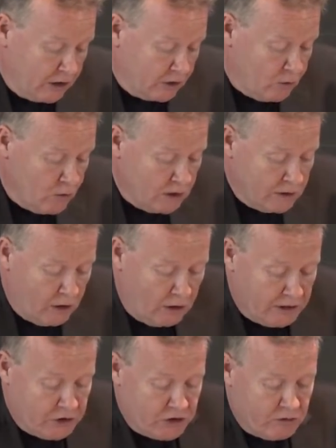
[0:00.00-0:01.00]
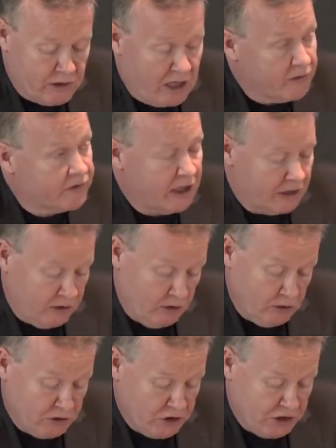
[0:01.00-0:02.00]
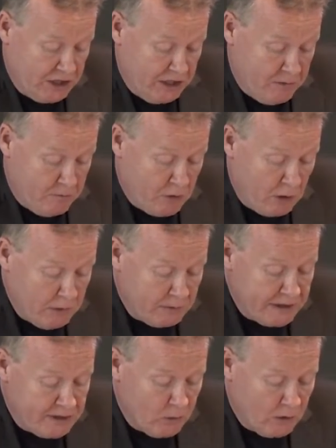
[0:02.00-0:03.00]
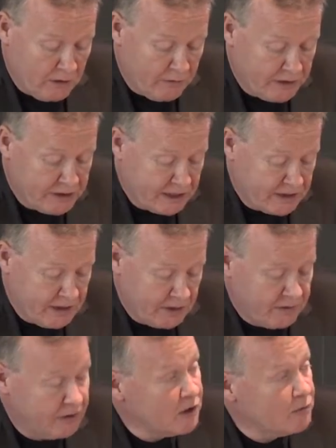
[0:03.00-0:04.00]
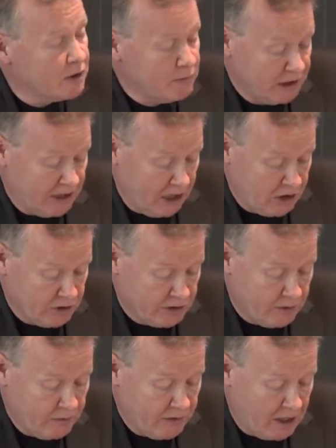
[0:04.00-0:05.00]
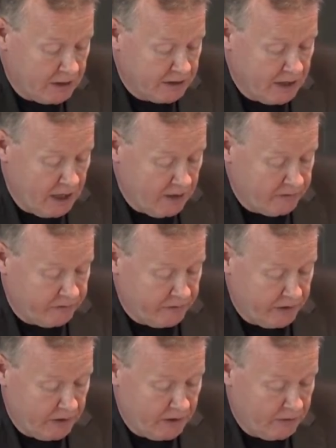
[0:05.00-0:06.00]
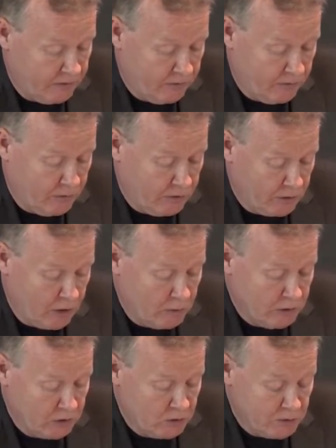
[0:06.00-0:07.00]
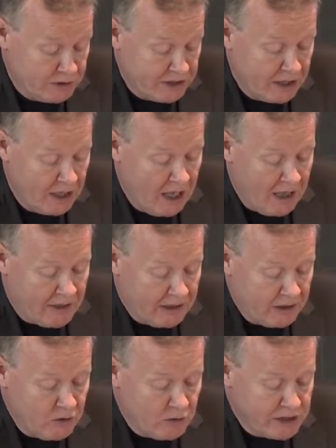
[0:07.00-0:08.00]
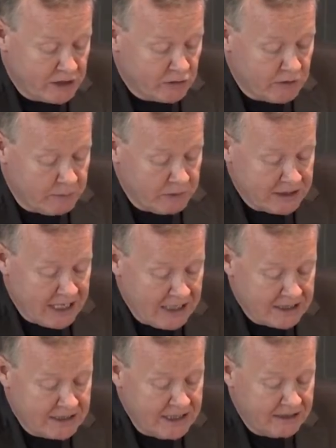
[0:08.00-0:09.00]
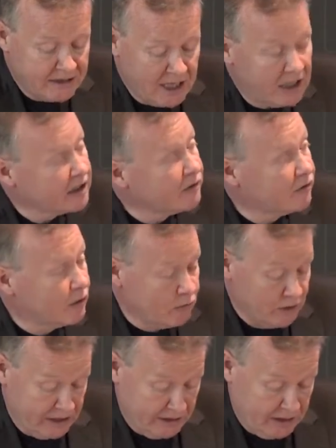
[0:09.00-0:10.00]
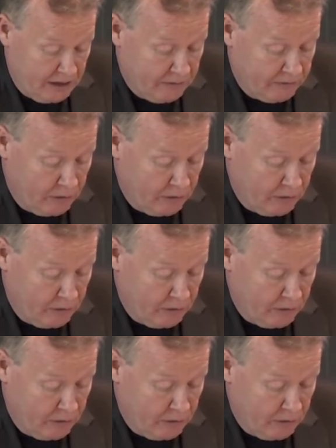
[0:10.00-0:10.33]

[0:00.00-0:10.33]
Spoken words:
Google Knowledge Graph technology, probably one of the successful implementations of RTF for the common user, then used triples as linked data from Wikidata